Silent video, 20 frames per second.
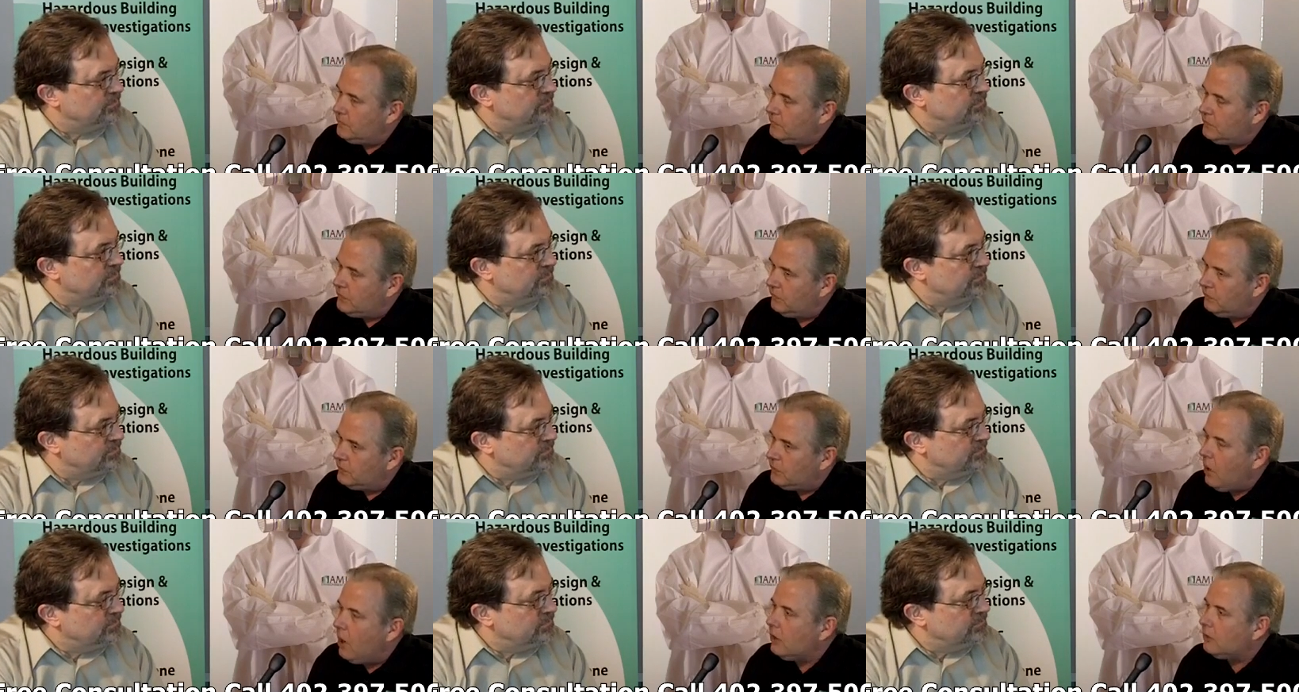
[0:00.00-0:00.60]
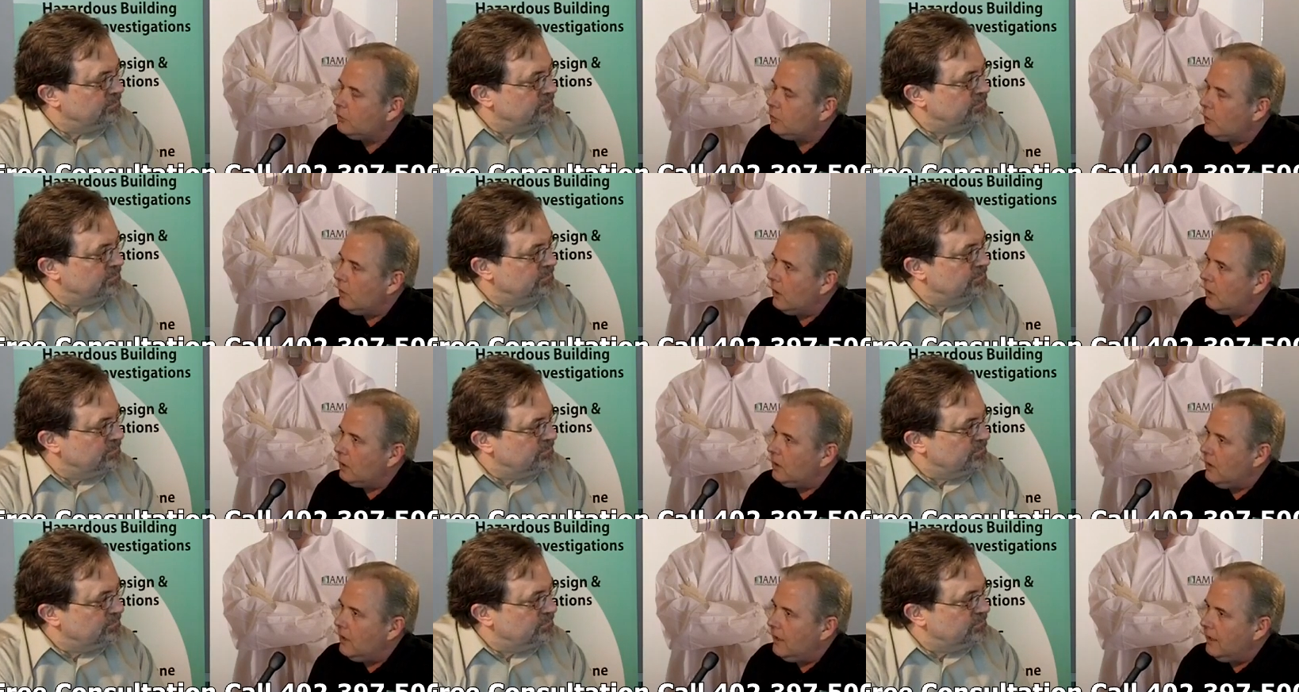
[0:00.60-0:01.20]
Speaker 1: to talk to our
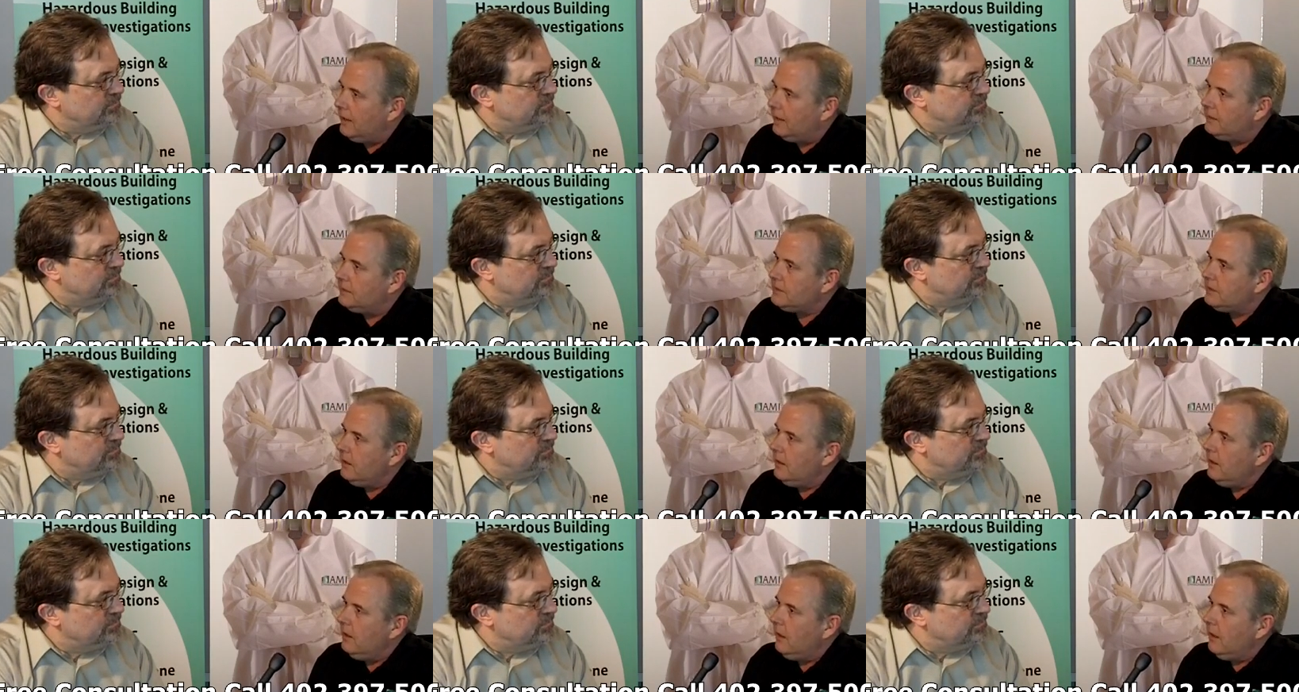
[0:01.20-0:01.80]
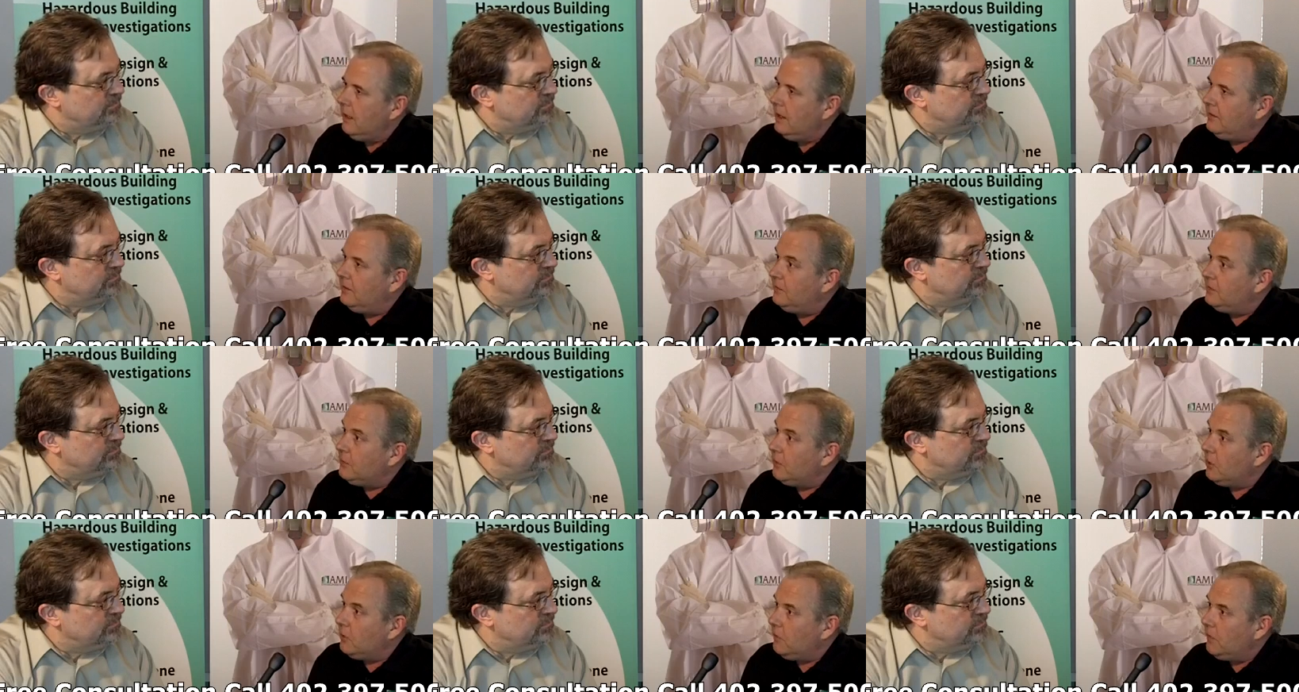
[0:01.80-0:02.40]
clients and
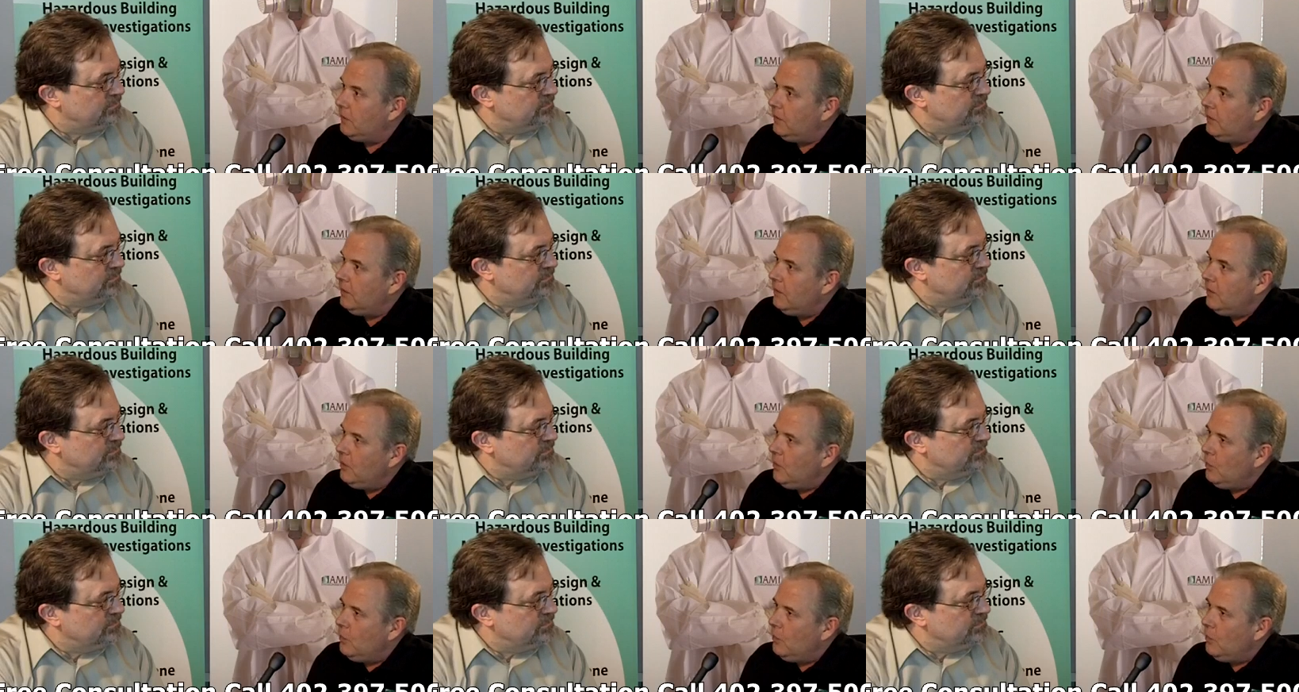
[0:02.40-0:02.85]
determine